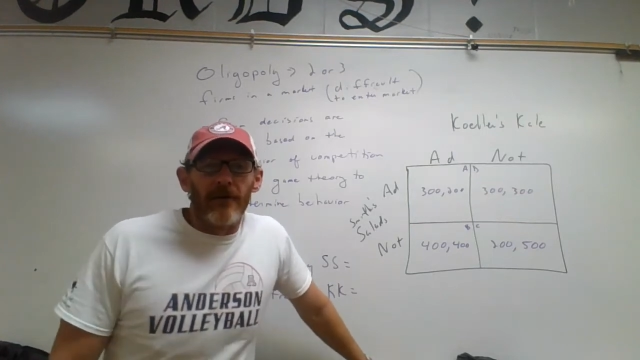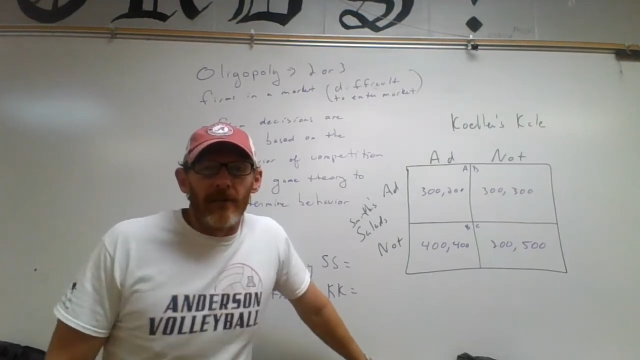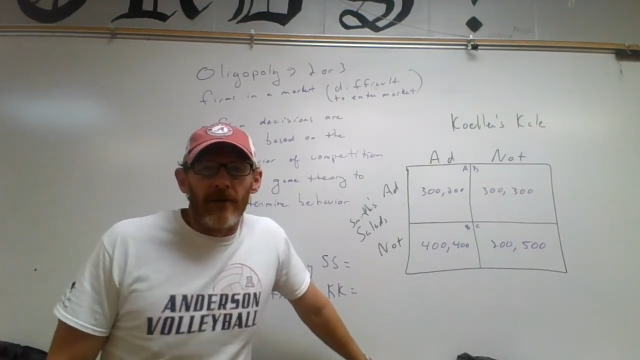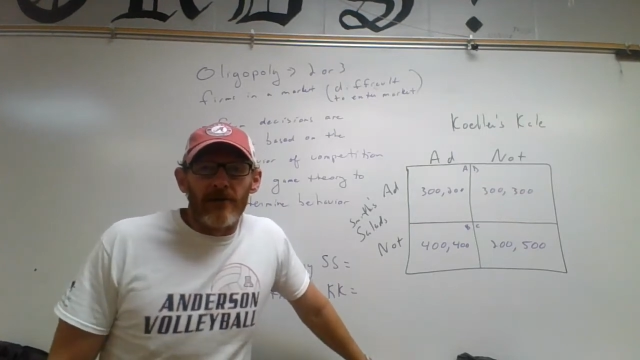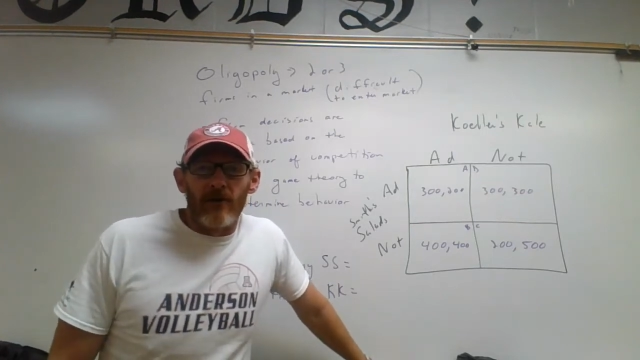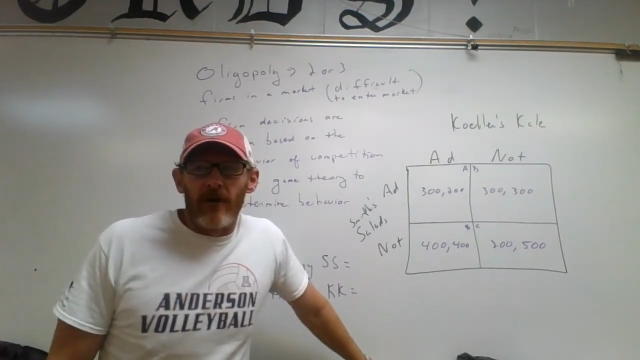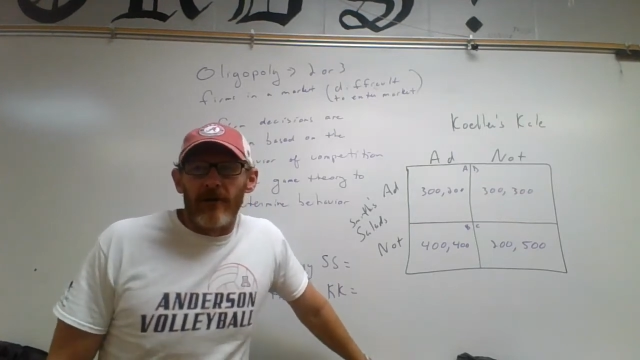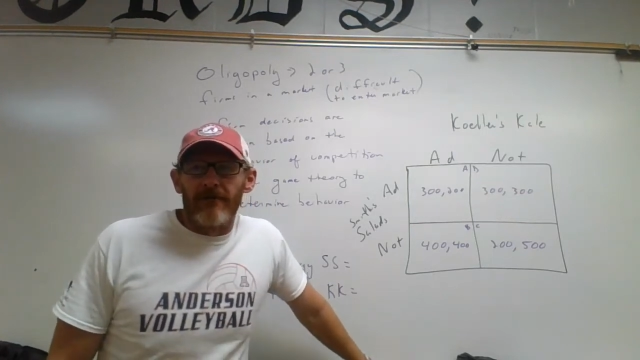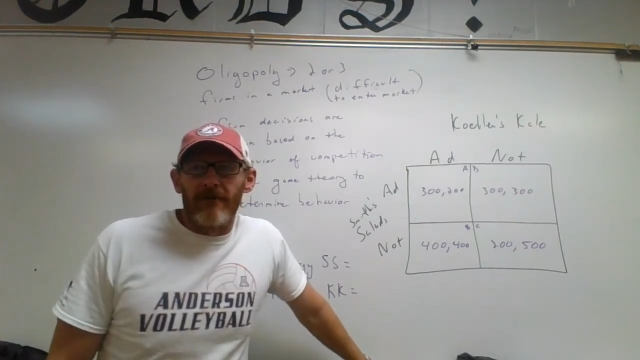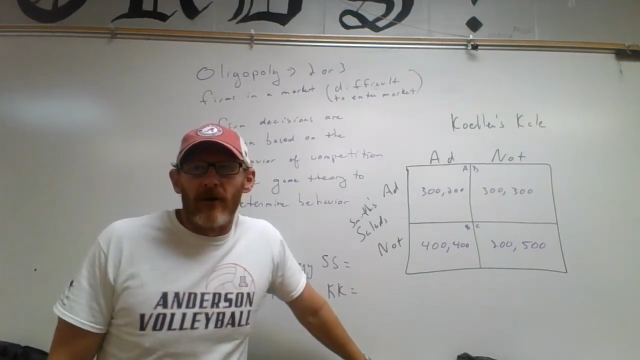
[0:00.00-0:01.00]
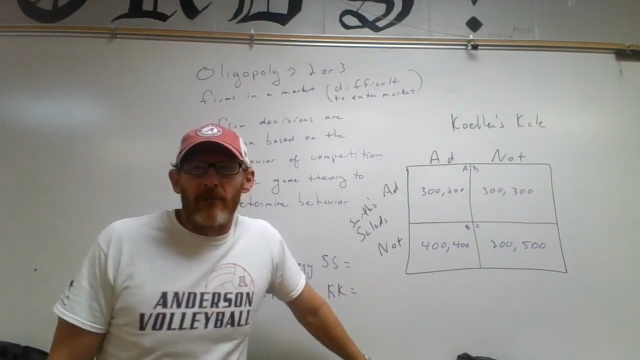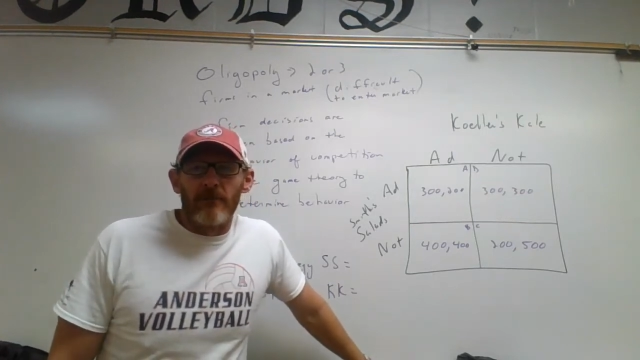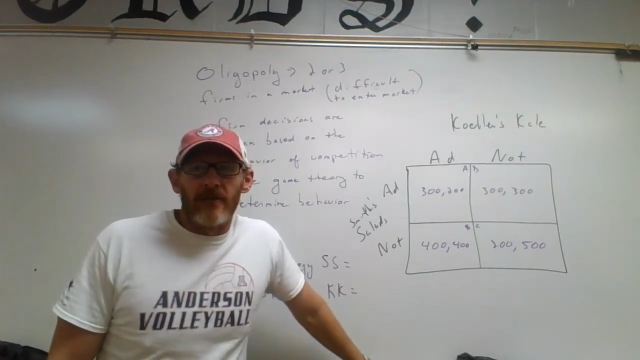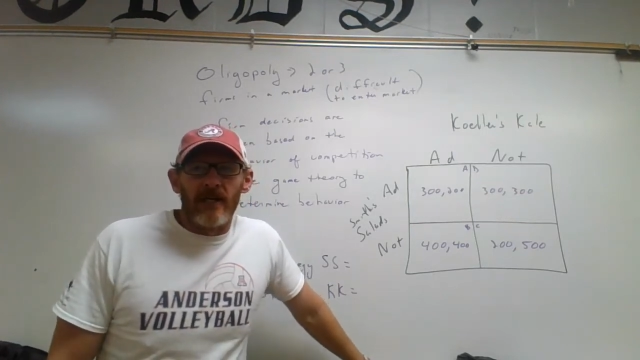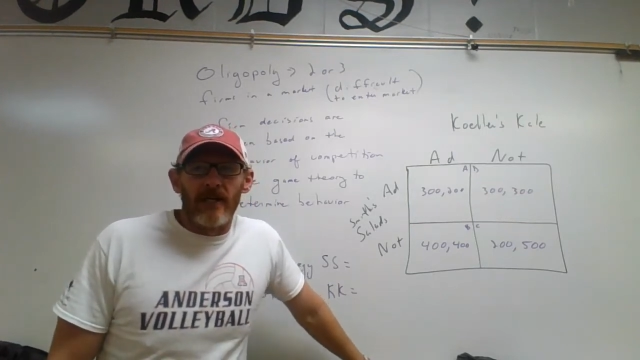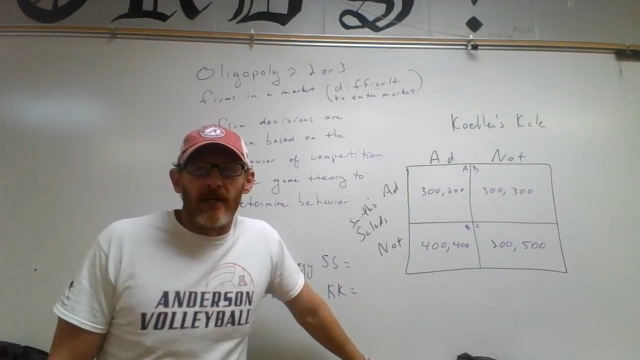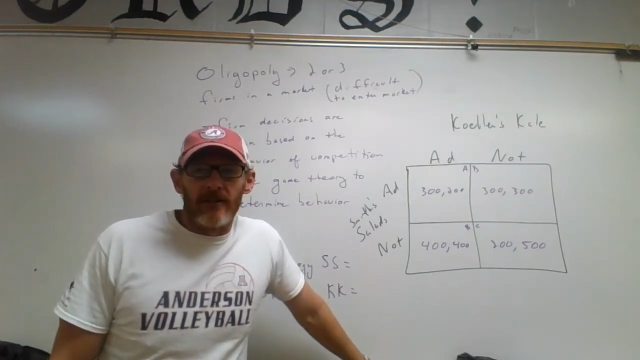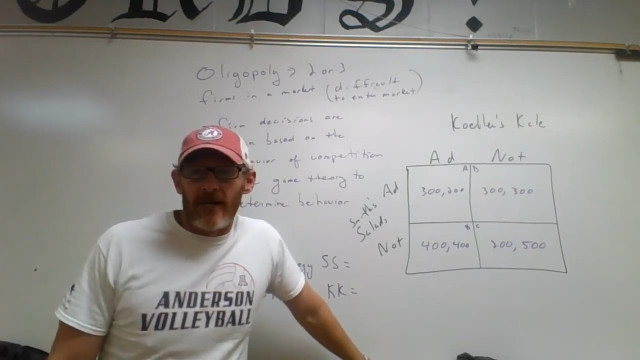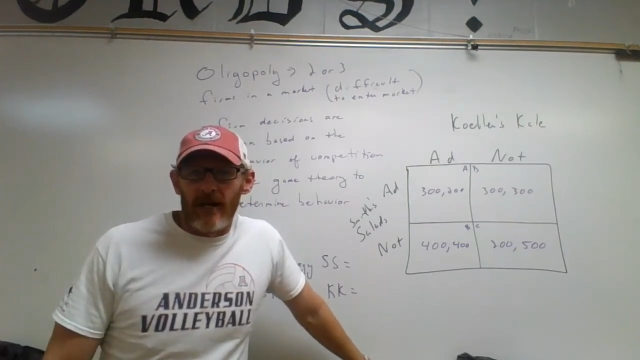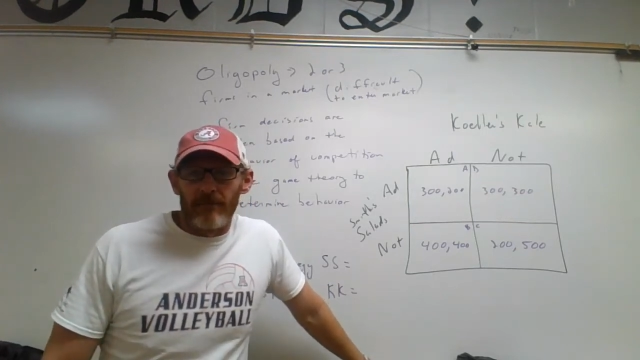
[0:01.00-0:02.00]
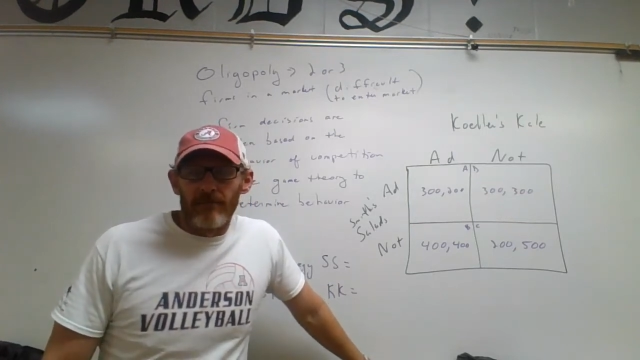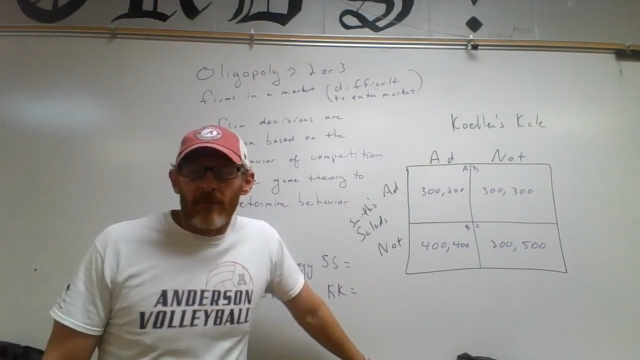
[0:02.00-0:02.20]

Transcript: restaurant firms in a town.